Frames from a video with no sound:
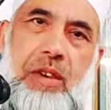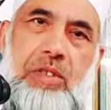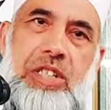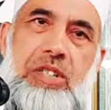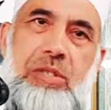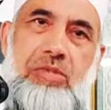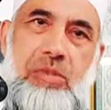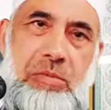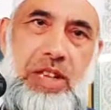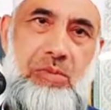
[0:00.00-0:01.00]
We need to
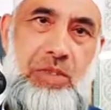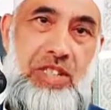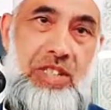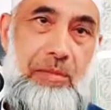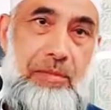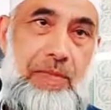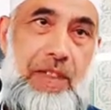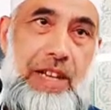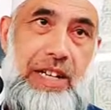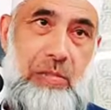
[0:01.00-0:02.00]
remain within them.
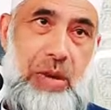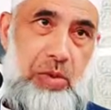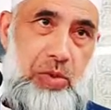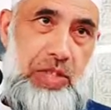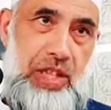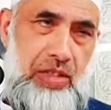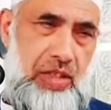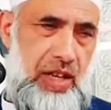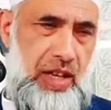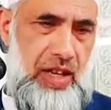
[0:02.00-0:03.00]
And Imam
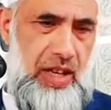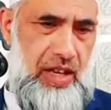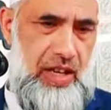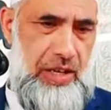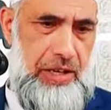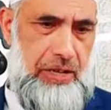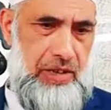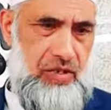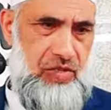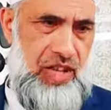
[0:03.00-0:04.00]
Hussein's
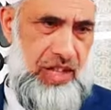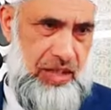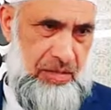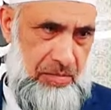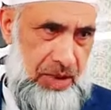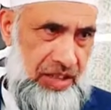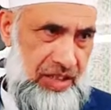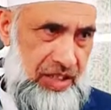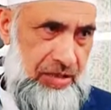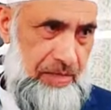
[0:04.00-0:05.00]
great
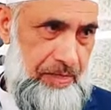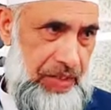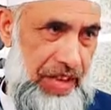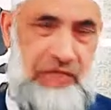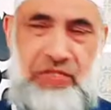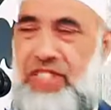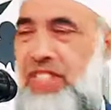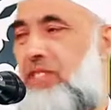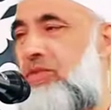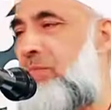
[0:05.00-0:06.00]
martyrdom every
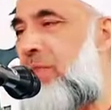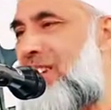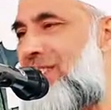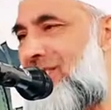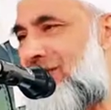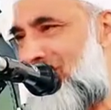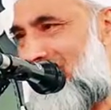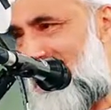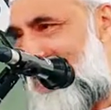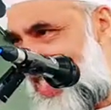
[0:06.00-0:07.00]
year reminds us of
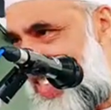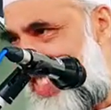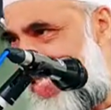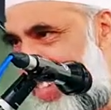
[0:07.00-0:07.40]
this.